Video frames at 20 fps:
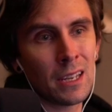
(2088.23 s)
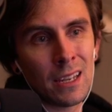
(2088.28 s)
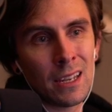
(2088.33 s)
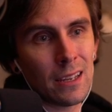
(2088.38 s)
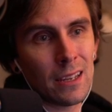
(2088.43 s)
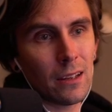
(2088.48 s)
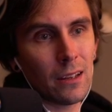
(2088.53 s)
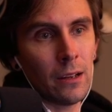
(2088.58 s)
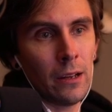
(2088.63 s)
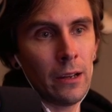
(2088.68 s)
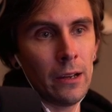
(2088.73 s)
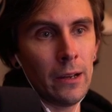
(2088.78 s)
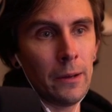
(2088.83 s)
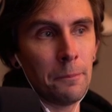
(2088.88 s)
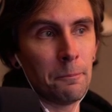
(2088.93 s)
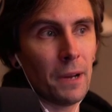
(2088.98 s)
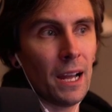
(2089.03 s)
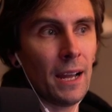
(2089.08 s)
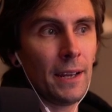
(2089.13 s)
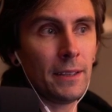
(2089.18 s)

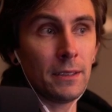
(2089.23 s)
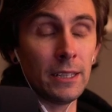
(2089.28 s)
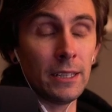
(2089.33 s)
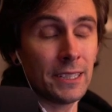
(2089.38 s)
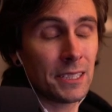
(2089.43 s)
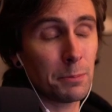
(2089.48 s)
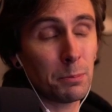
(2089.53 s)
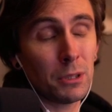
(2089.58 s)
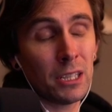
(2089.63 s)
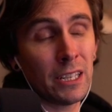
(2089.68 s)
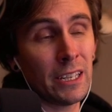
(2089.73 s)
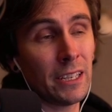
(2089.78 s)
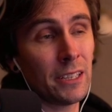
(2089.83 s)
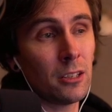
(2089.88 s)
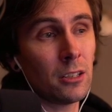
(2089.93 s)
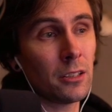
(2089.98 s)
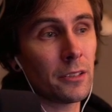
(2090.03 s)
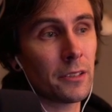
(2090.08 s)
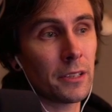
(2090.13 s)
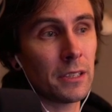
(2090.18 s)
I liked playing
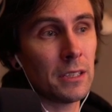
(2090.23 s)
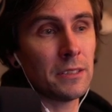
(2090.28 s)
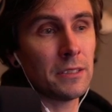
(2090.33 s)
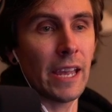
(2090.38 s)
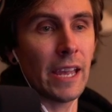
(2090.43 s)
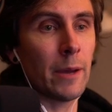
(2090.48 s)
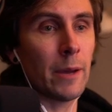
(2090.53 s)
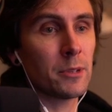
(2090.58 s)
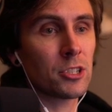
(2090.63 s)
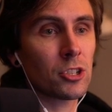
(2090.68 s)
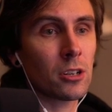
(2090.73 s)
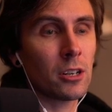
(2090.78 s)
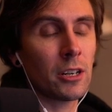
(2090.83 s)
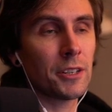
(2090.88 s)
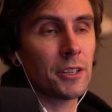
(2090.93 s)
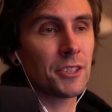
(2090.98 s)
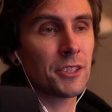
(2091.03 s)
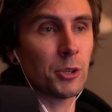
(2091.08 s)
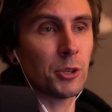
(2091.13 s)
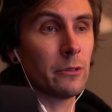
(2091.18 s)
all the damage
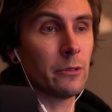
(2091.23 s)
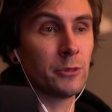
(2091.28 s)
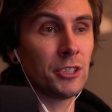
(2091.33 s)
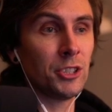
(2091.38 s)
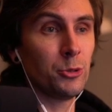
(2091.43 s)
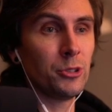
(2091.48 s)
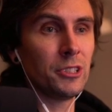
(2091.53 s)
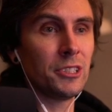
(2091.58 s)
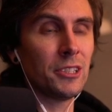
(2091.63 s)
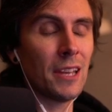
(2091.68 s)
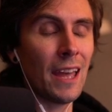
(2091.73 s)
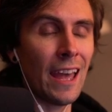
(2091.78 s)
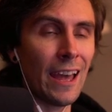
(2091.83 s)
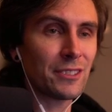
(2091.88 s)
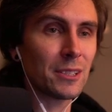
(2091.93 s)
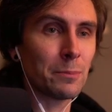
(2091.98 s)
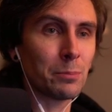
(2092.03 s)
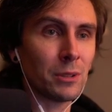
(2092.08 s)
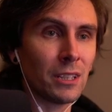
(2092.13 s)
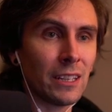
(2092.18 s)
cards. You would have to
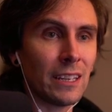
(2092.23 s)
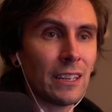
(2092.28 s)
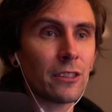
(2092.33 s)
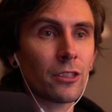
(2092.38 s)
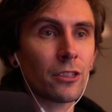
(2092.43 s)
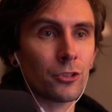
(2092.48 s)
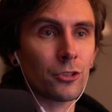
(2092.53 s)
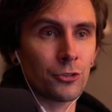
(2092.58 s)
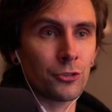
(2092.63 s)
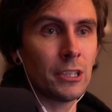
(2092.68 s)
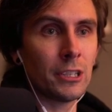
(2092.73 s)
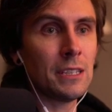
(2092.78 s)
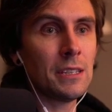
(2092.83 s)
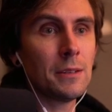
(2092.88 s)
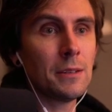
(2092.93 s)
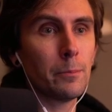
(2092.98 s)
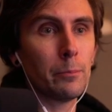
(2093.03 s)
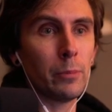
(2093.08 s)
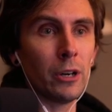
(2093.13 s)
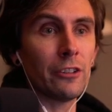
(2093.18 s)
play 3
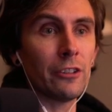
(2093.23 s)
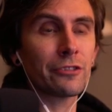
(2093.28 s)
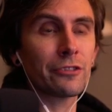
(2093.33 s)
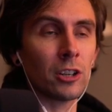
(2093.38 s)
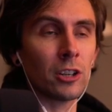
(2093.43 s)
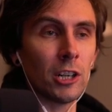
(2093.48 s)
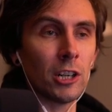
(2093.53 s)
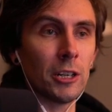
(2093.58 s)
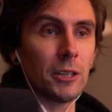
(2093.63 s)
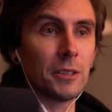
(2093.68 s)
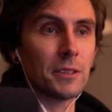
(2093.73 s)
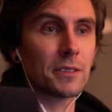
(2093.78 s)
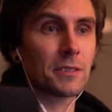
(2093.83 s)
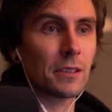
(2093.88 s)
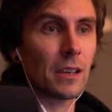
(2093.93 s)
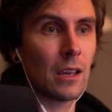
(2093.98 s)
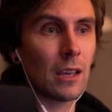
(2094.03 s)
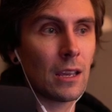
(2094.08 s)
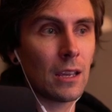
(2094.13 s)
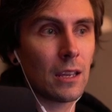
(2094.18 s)
buff cards
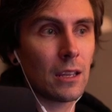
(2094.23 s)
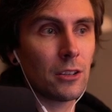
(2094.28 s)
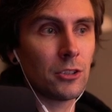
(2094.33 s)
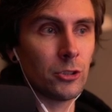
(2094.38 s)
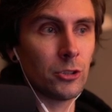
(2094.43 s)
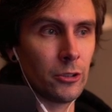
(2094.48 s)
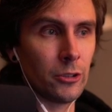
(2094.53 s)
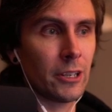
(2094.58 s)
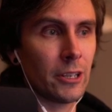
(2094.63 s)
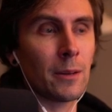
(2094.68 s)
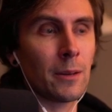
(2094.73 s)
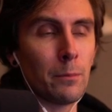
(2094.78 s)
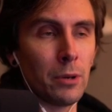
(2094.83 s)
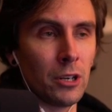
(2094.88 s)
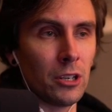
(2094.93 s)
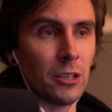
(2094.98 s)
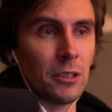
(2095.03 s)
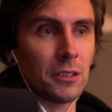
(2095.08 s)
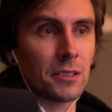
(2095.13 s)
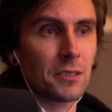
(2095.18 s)
during
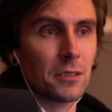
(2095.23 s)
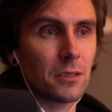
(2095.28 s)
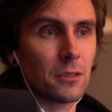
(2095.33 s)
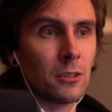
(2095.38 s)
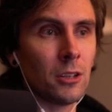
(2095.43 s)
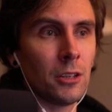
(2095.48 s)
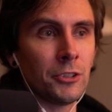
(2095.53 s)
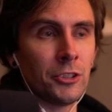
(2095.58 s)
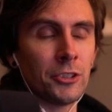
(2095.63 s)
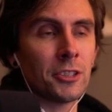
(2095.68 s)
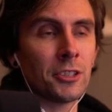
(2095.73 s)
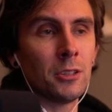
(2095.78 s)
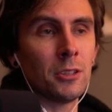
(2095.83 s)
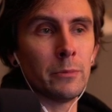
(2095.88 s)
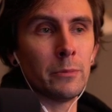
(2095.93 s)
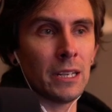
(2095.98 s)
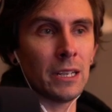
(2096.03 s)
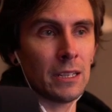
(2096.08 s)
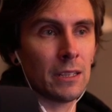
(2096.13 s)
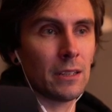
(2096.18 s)
burst on your 2
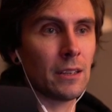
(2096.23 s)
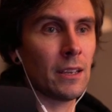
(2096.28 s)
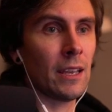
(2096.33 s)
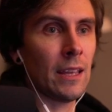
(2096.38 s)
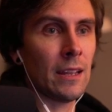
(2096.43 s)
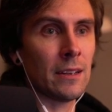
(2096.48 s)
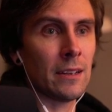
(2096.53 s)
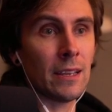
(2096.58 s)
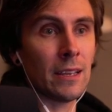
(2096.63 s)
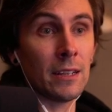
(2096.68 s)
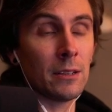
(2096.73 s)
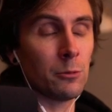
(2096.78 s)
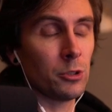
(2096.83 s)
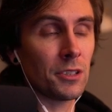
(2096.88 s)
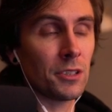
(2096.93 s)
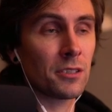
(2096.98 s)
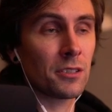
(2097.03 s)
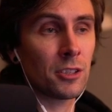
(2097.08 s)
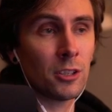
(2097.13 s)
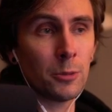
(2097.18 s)
minute, and it was
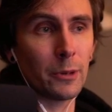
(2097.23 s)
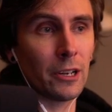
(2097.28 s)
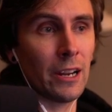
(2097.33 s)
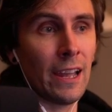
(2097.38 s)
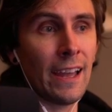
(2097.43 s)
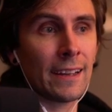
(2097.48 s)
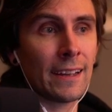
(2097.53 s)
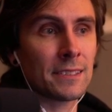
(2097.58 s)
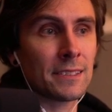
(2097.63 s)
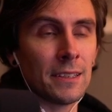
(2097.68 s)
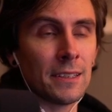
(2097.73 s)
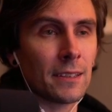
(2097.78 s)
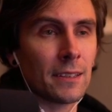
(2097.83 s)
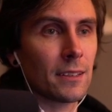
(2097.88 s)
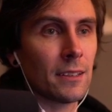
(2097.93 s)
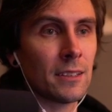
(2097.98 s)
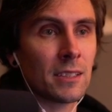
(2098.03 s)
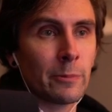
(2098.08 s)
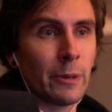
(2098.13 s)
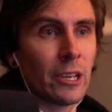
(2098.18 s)
super hectic,
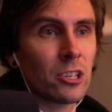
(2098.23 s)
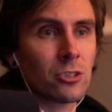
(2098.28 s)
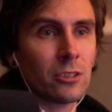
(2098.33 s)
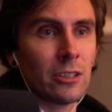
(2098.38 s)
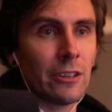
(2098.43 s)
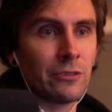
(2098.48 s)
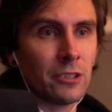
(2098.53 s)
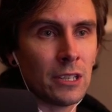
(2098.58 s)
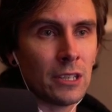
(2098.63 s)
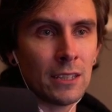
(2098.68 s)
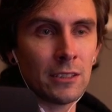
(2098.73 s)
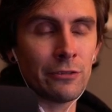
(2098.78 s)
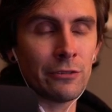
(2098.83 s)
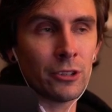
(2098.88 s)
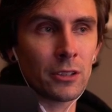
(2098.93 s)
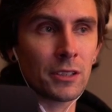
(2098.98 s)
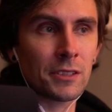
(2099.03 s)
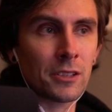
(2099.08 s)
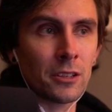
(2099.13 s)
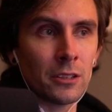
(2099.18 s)
especially if you had to
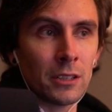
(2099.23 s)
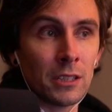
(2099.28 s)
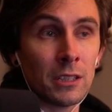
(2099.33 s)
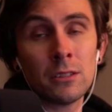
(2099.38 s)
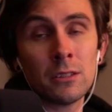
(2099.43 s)
focus on healing